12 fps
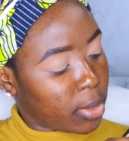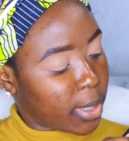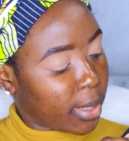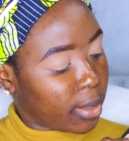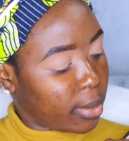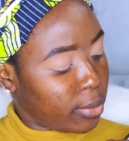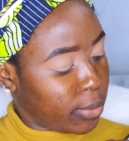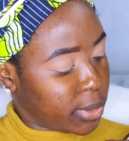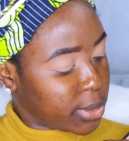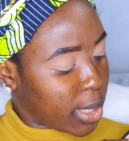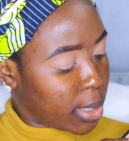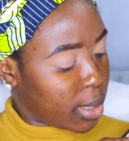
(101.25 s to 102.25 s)
Like it
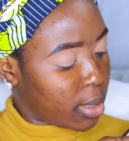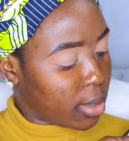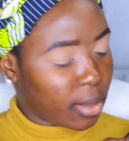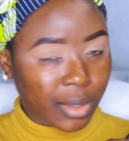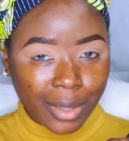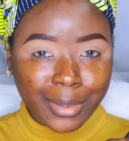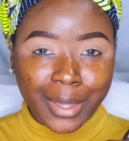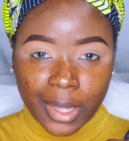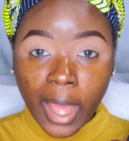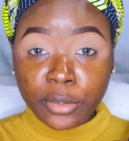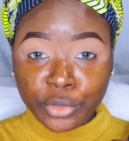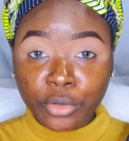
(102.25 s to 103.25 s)
looks like
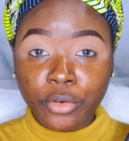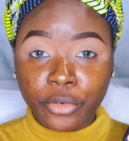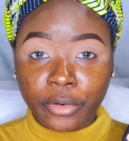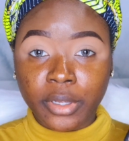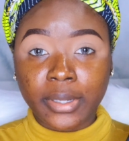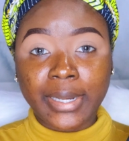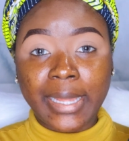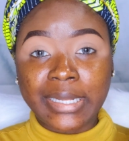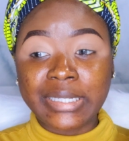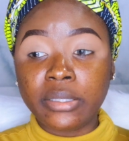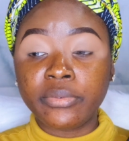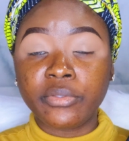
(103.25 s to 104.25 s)
actual green, like
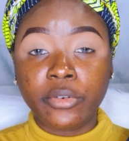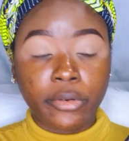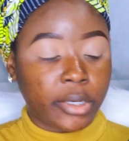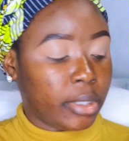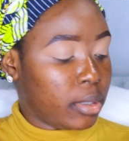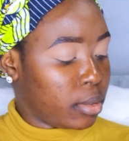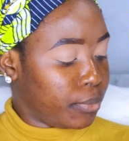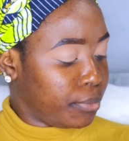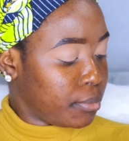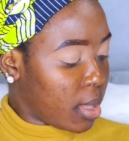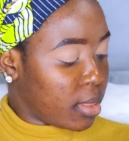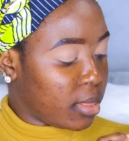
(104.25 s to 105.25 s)
leaf green.
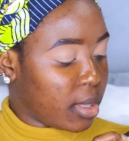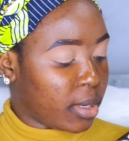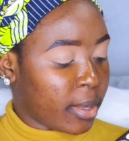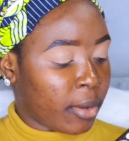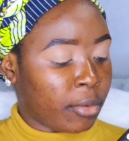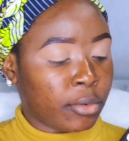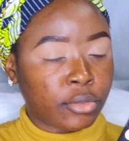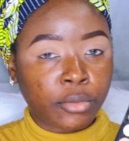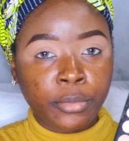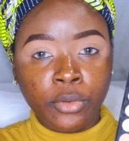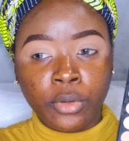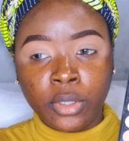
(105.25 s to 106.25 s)
And then I'll also
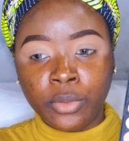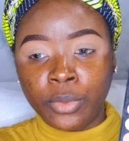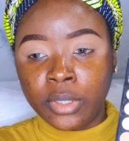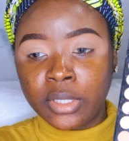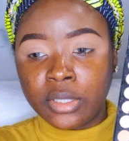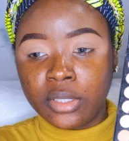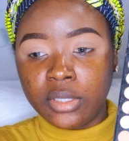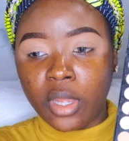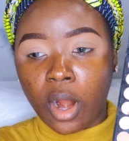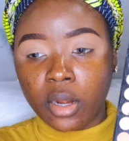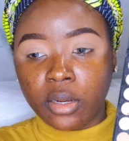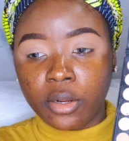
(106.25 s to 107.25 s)
be going in with this
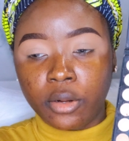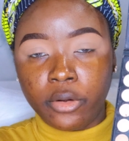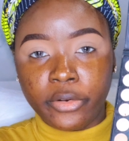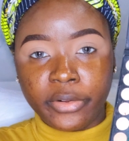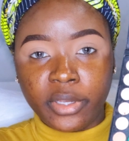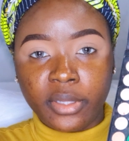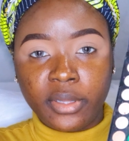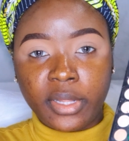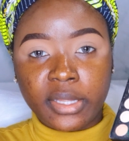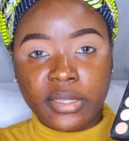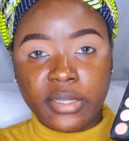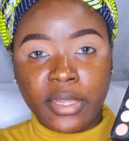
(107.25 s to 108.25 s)
dark green,
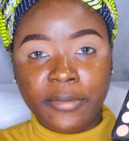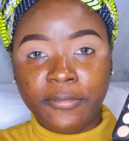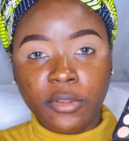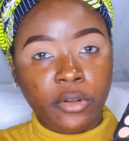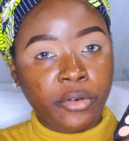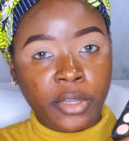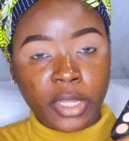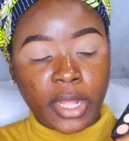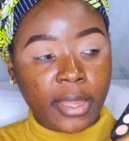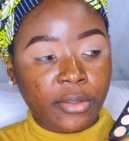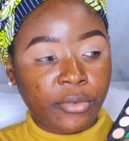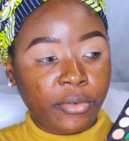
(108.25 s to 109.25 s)
like navy green
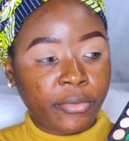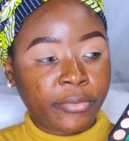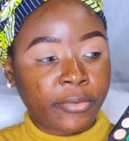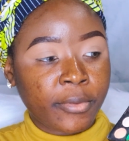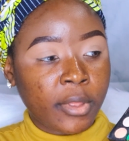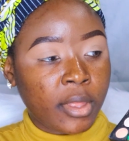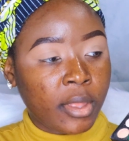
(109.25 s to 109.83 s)
kind of.